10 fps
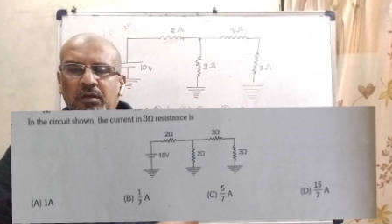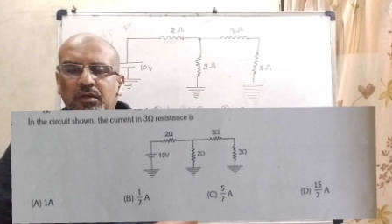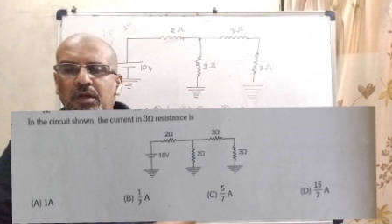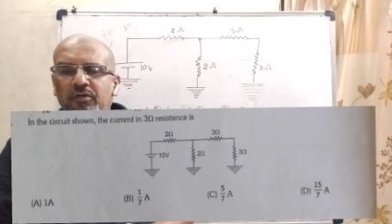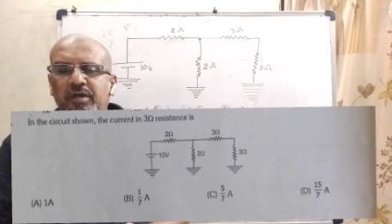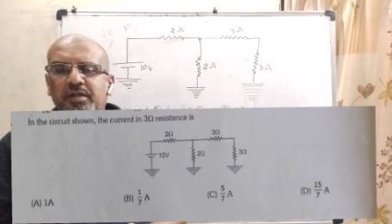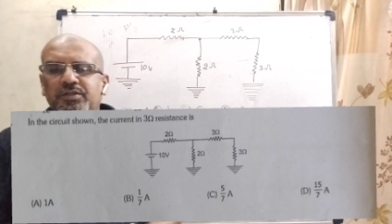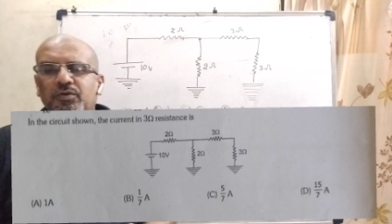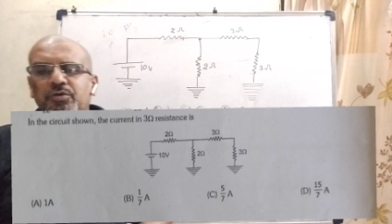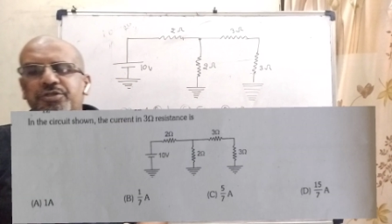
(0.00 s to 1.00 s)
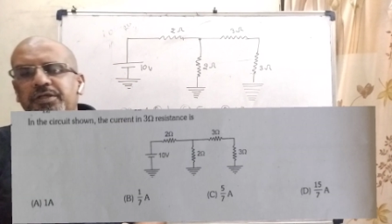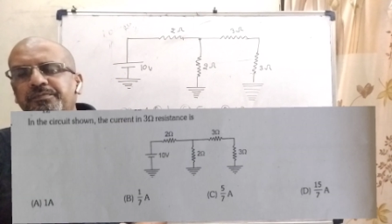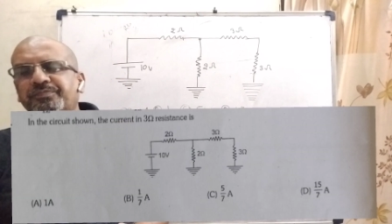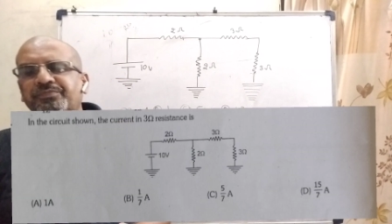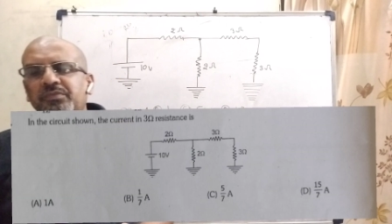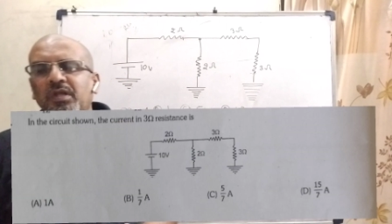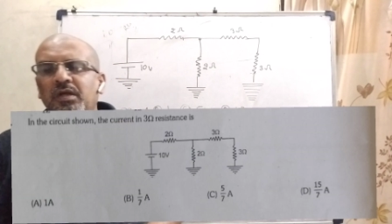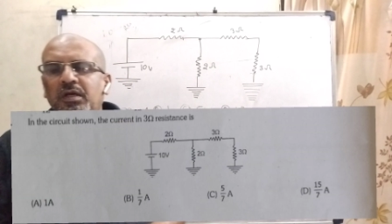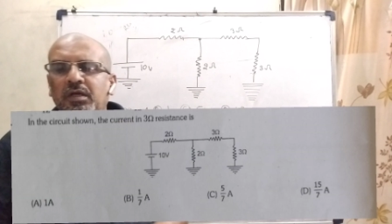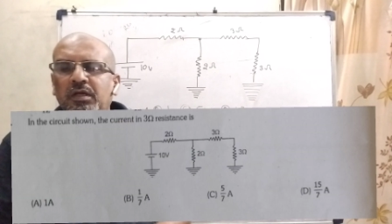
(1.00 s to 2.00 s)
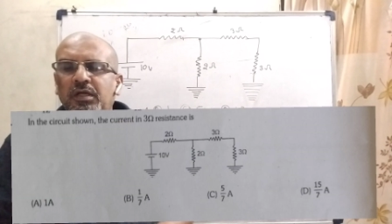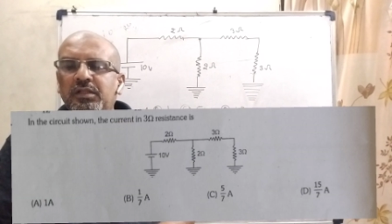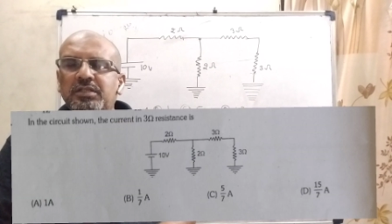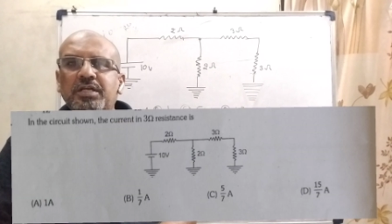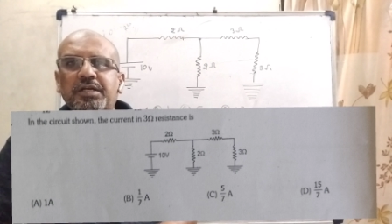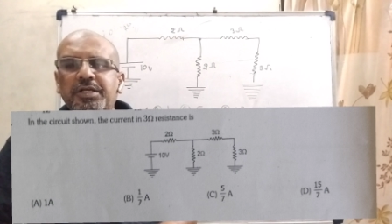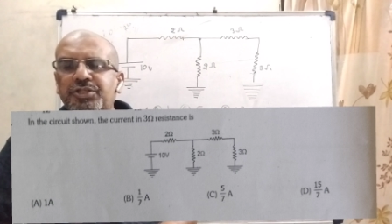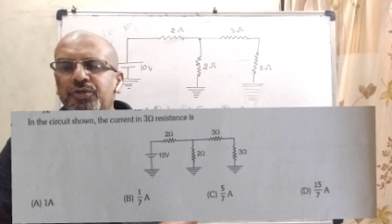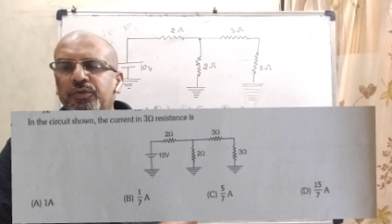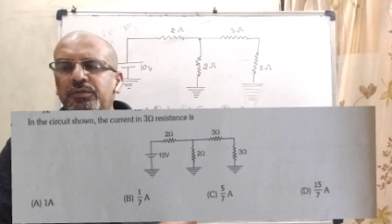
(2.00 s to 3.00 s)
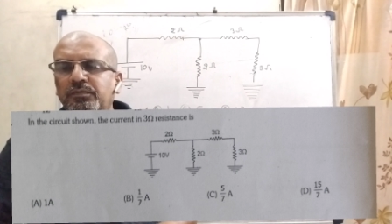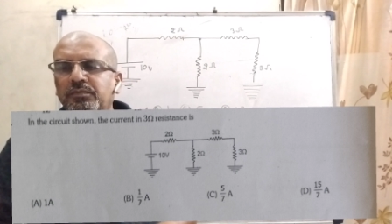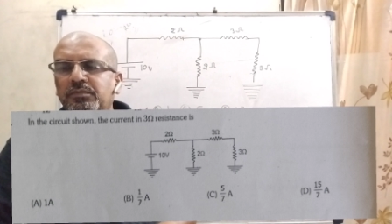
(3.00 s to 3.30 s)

Now here is the question. In the circuit shown,